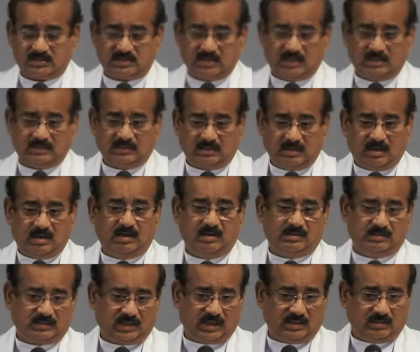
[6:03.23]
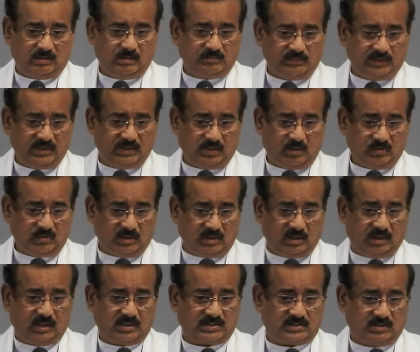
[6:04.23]
is that God cannot be
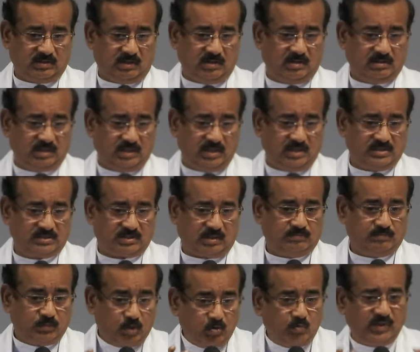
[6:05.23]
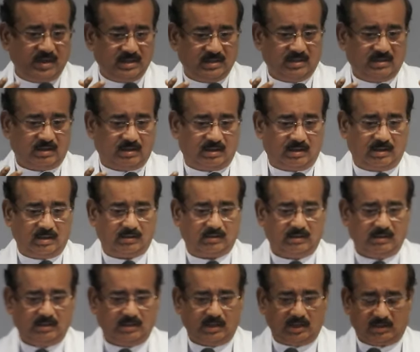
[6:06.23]
localized. God is a moving
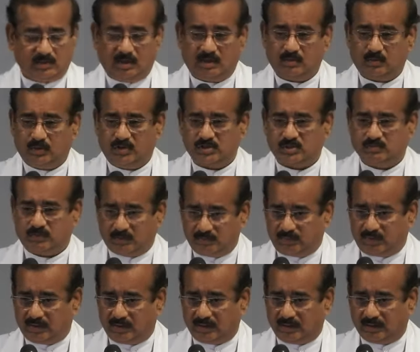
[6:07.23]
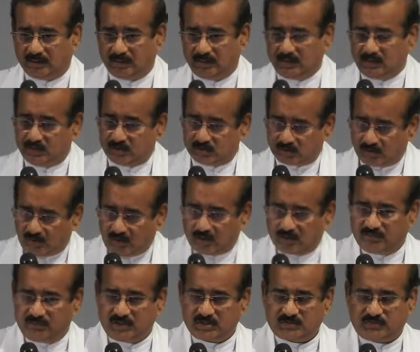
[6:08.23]
God, a God who is mobile, who is
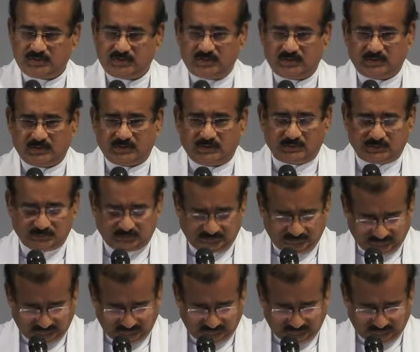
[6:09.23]
always with you.